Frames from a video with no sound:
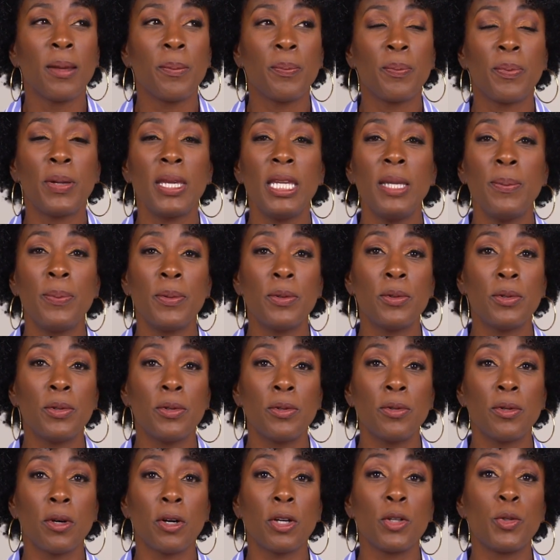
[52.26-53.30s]
People
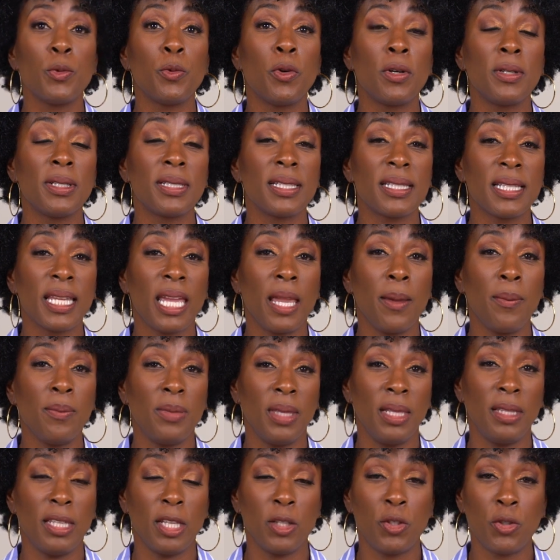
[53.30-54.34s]
who are doing the same
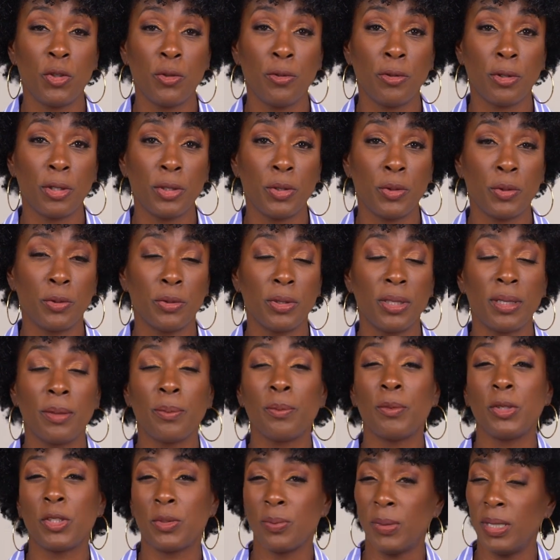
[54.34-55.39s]
thing that you are doing,
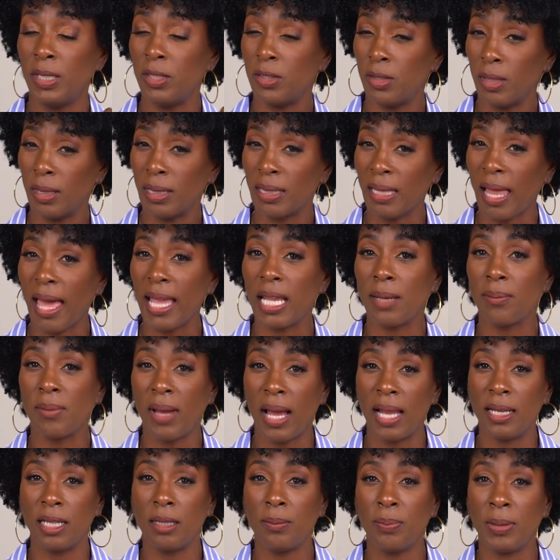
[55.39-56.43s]
which means
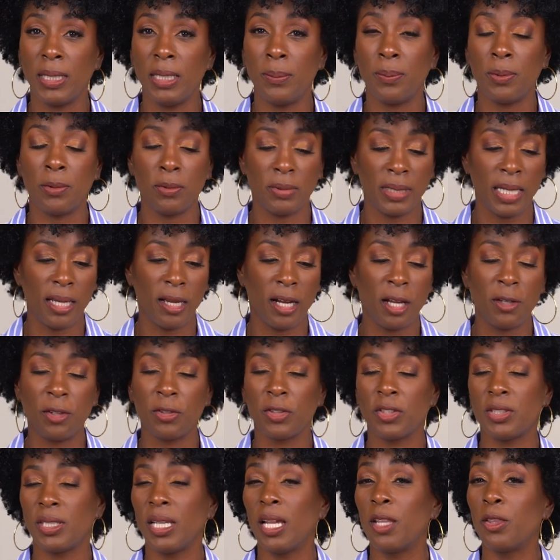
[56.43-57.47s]
like-minded people, they
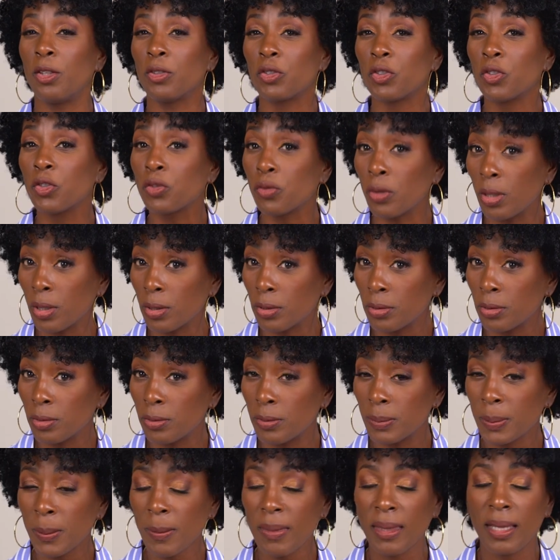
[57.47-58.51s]
understand the
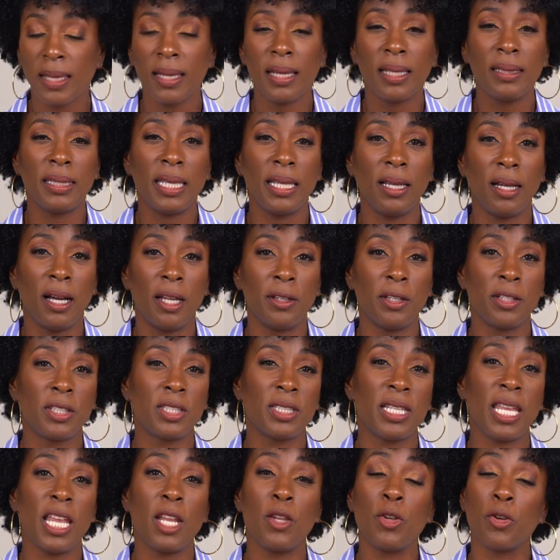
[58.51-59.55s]
struggle, they
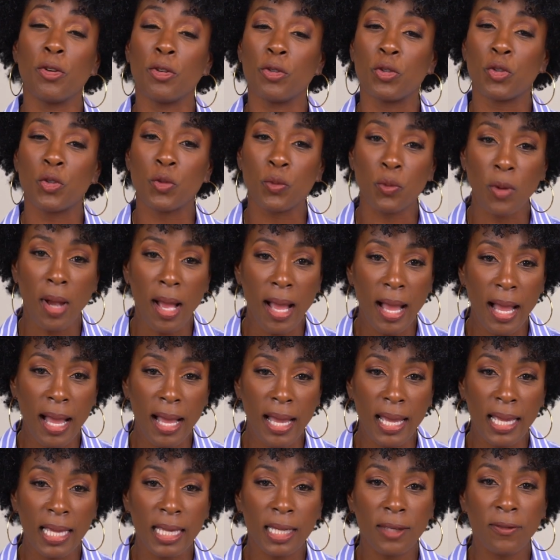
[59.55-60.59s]
understand your
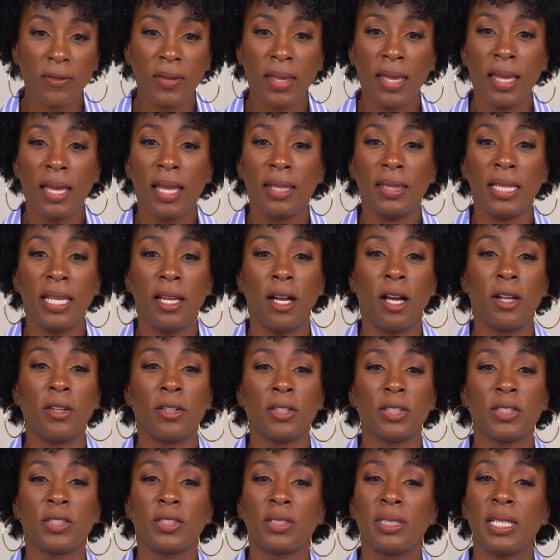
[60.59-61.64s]
drive, they
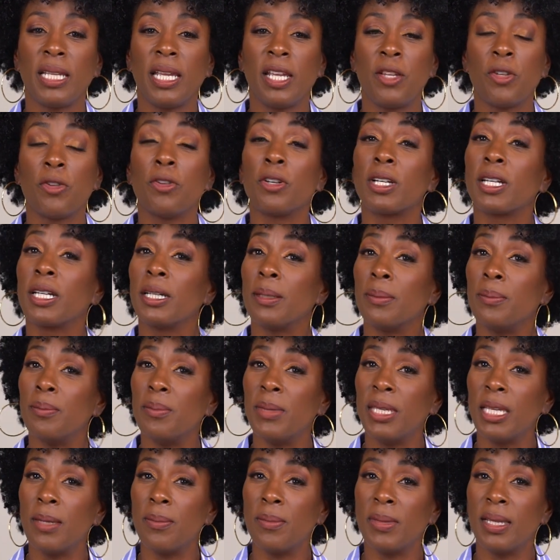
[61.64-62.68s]
understand your
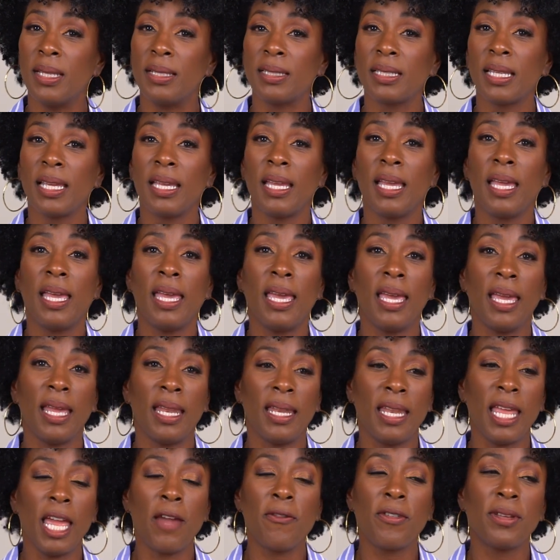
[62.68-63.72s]
commitment
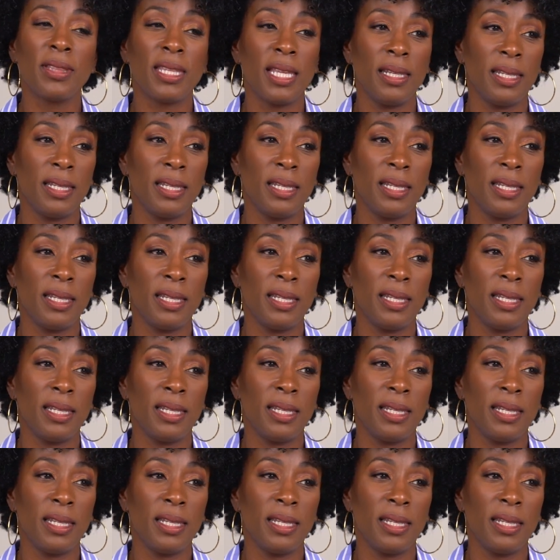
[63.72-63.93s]
and everything